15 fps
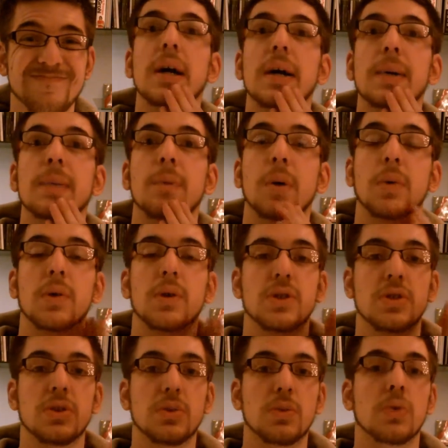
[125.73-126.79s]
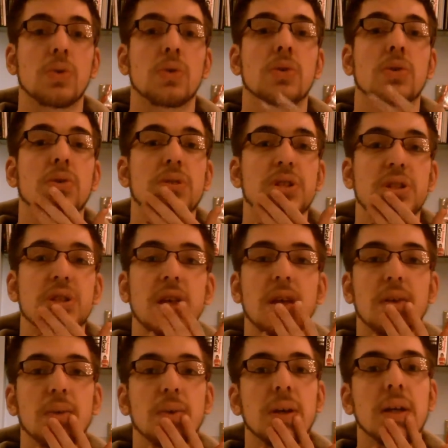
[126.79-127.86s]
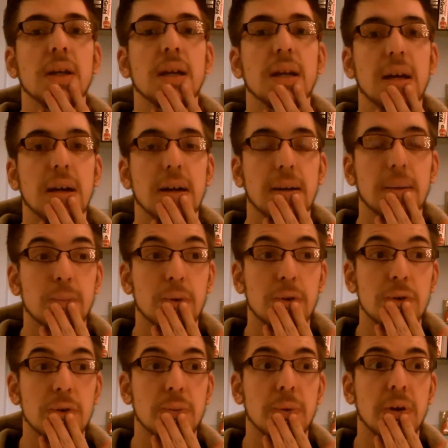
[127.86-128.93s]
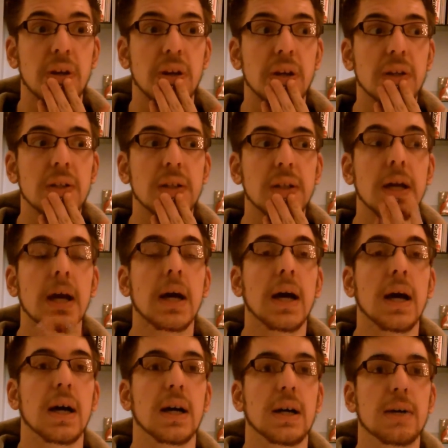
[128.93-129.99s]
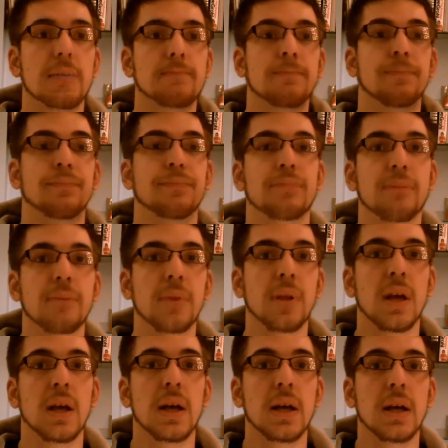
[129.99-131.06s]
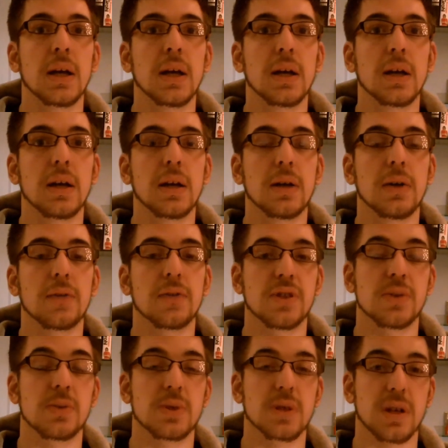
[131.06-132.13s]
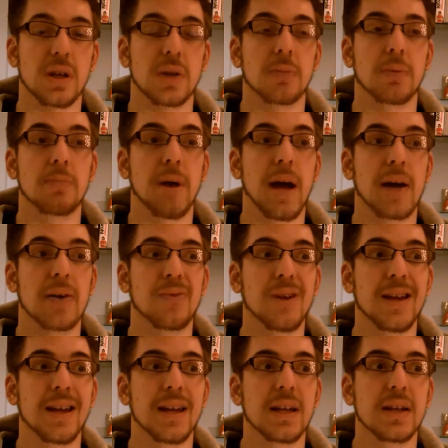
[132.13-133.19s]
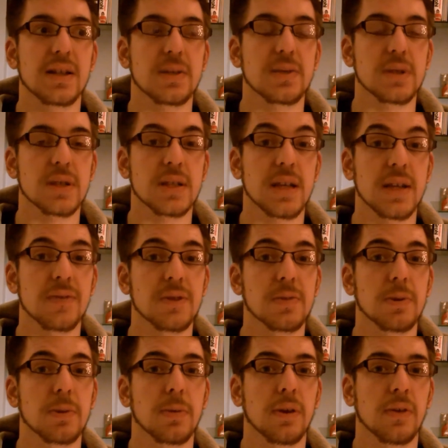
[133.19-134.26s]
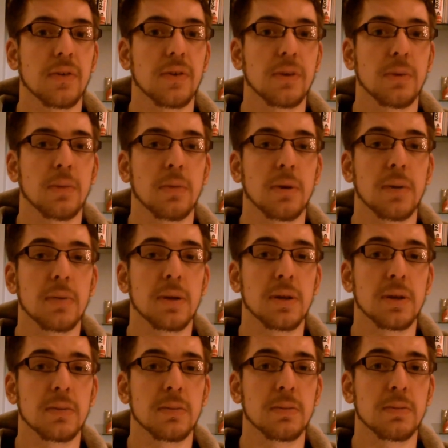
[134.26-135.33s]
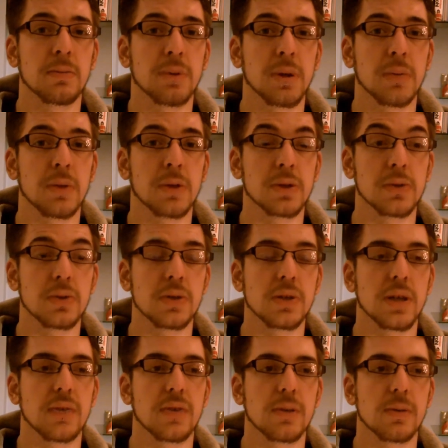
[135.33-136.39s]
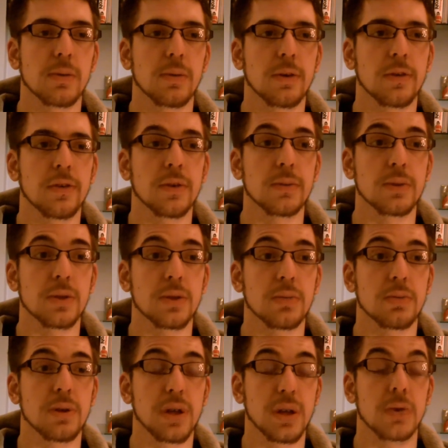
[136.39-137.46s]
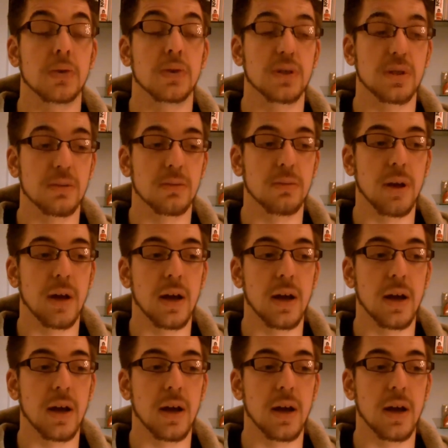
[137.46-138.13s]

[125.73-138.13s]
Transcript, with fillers: Um, I went and saw War Horse the other week, um, which was pretty good. Um, obviously, it wasn't going to be bad really because it was a Steven Spielberg film. In my opinion, pretty much all Steven Spielberg films are pretty awesome.